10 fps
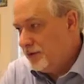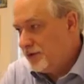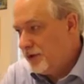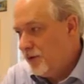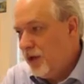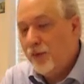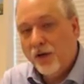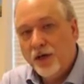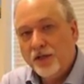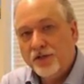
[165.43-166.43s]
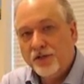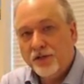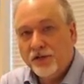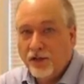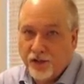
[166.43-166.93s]
So what was
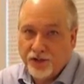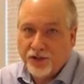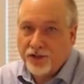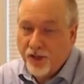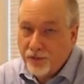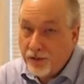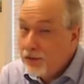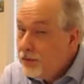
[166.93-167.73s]
the largest number?